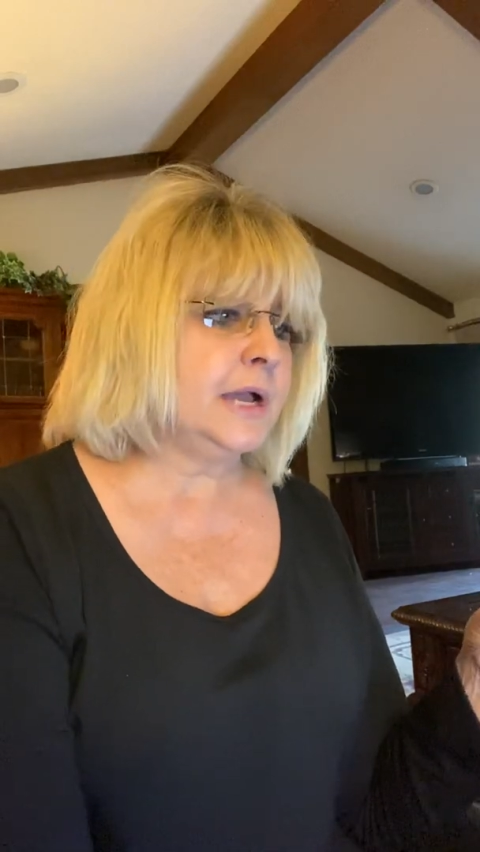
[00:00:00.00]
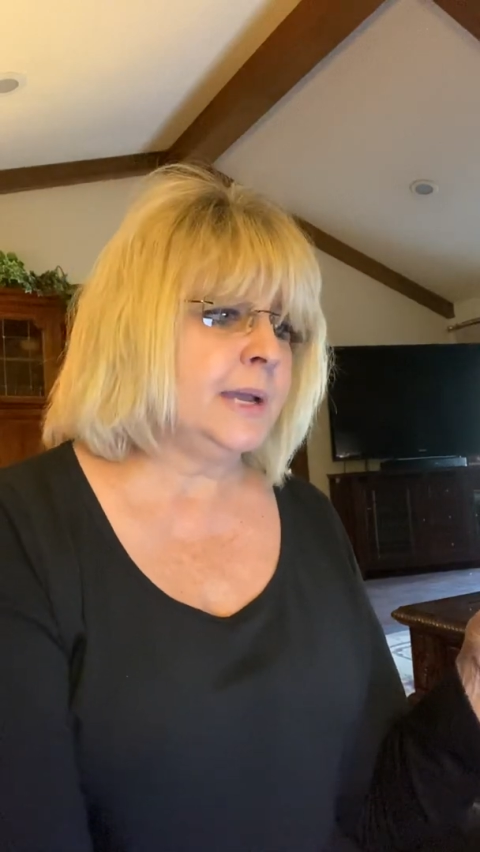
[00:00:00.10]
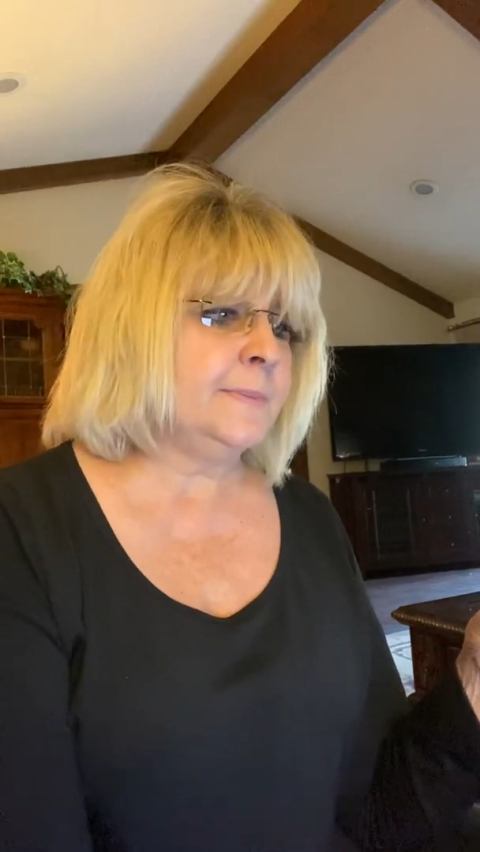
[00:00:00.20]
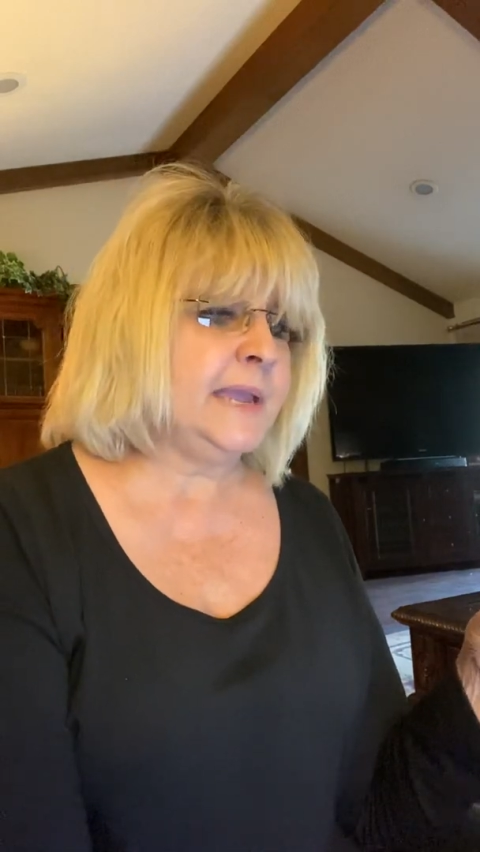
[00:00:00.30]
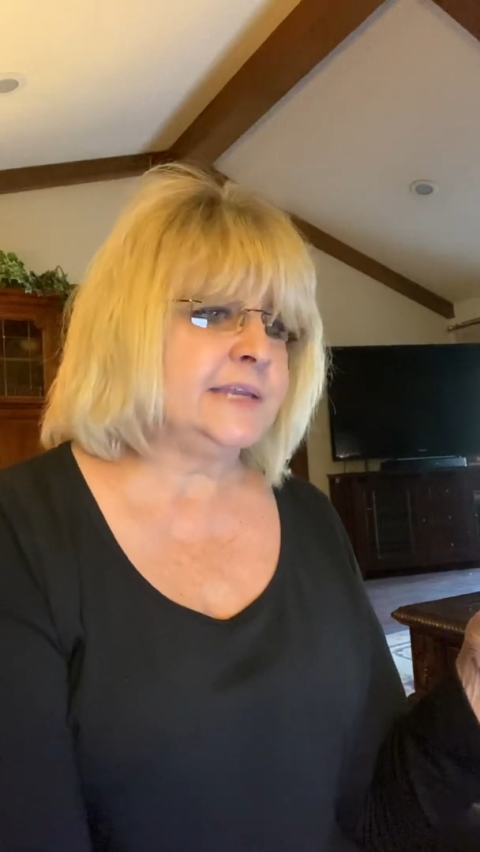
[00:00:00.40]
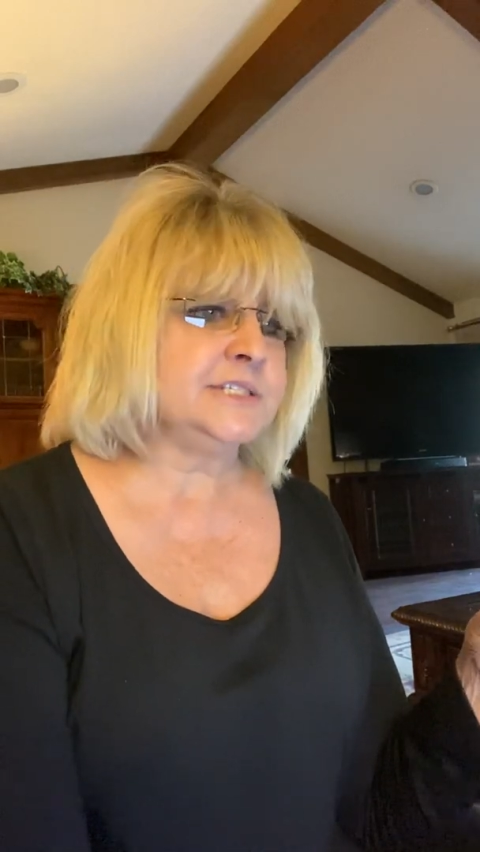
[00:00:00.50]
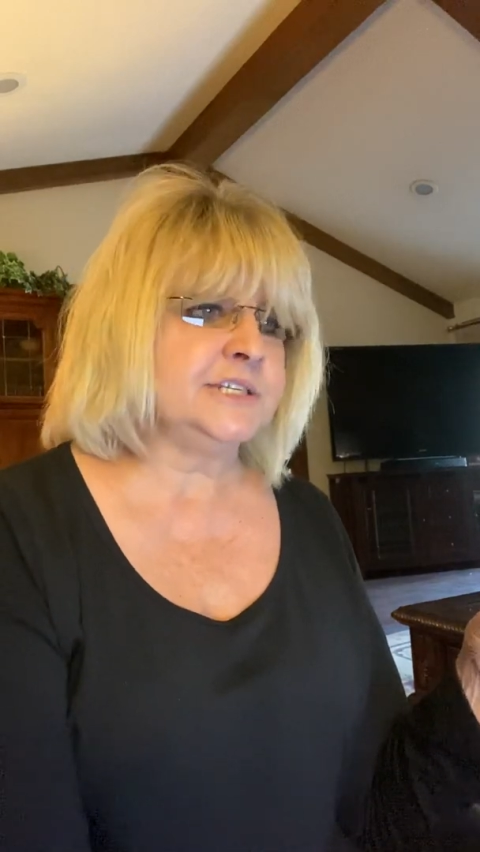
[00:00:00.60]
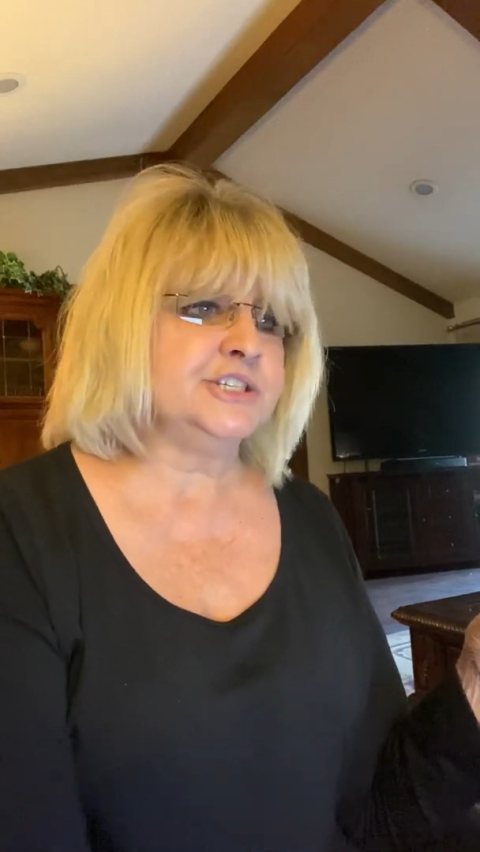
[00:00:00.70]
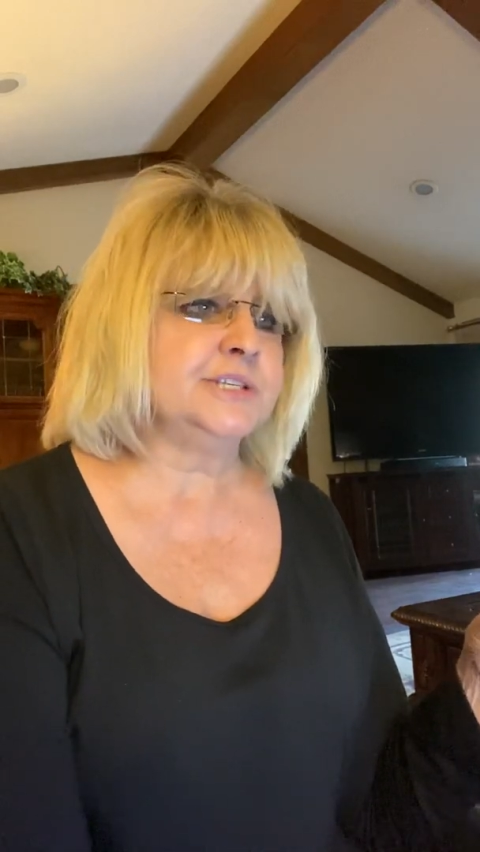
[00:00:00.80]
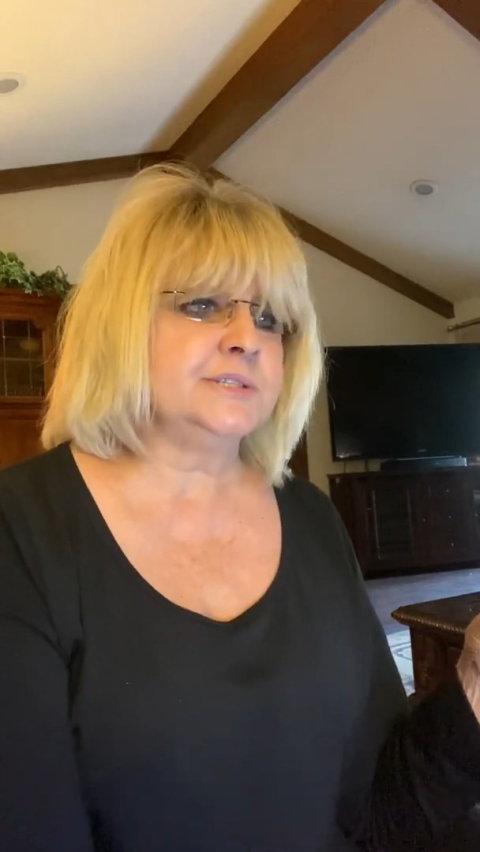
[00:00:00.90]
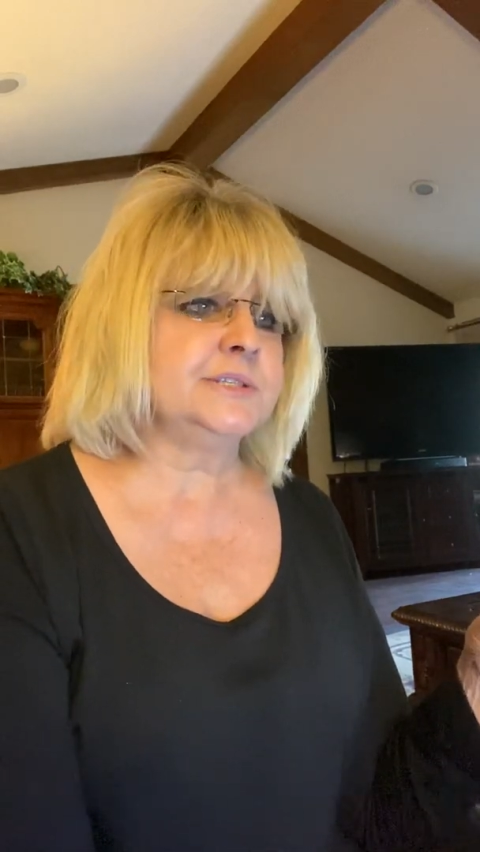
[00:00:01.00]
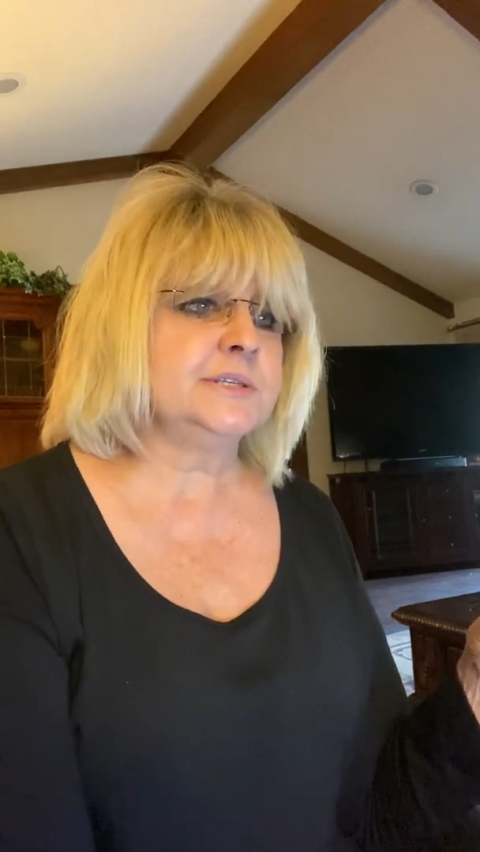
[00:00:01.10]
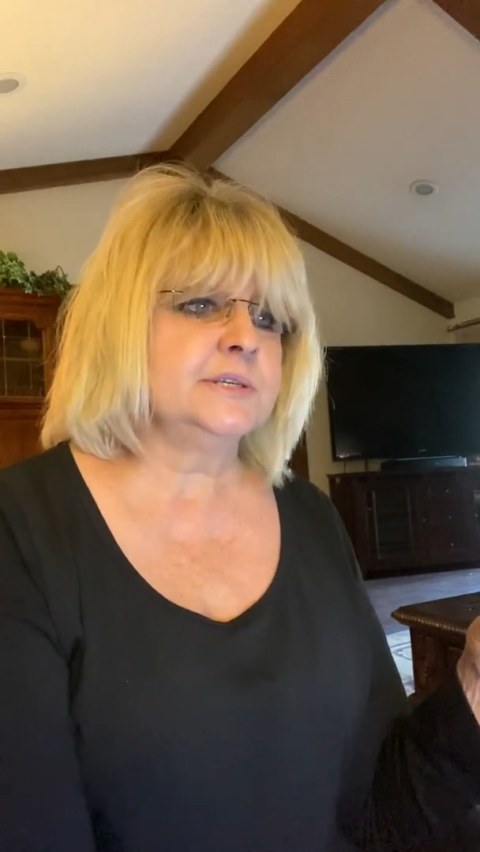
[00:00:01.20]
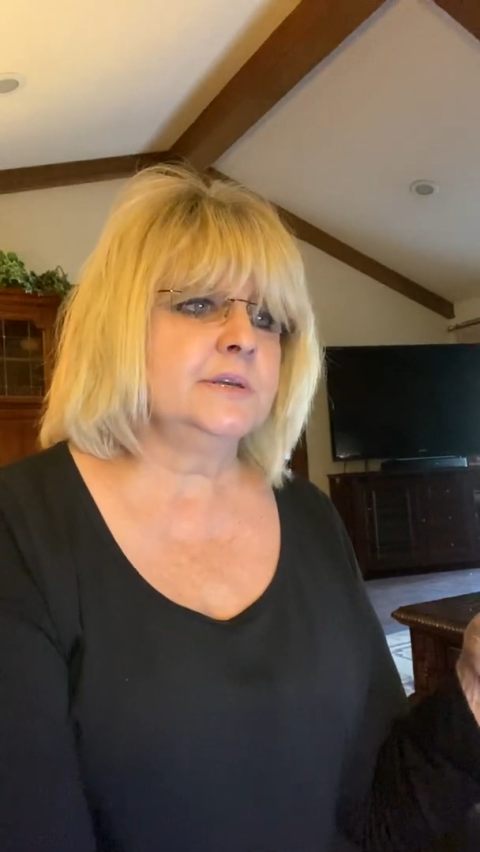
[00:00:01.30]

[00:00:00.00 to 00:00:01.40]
antigens.